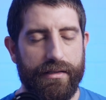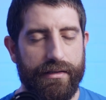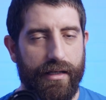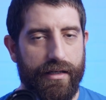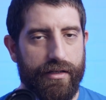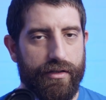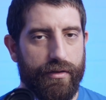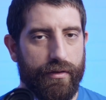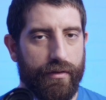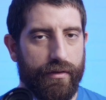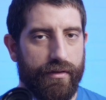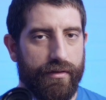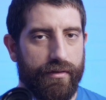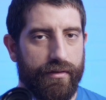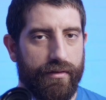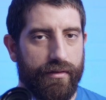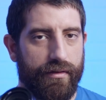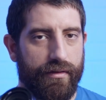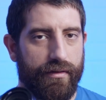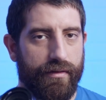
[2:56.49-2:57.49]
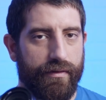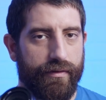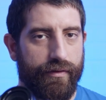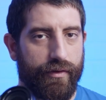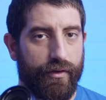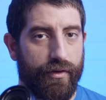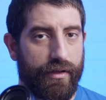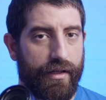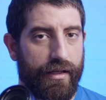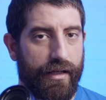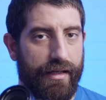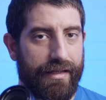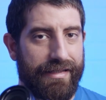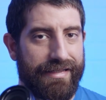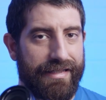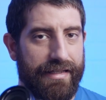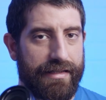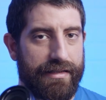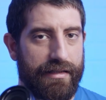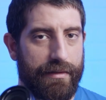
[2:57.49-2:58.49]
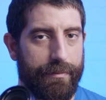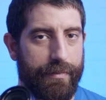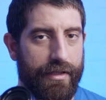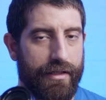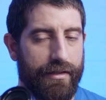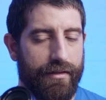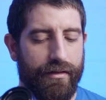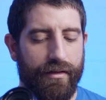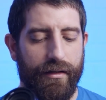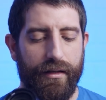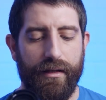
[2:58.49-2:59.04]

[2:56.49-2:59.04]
can shoot 4K 60p.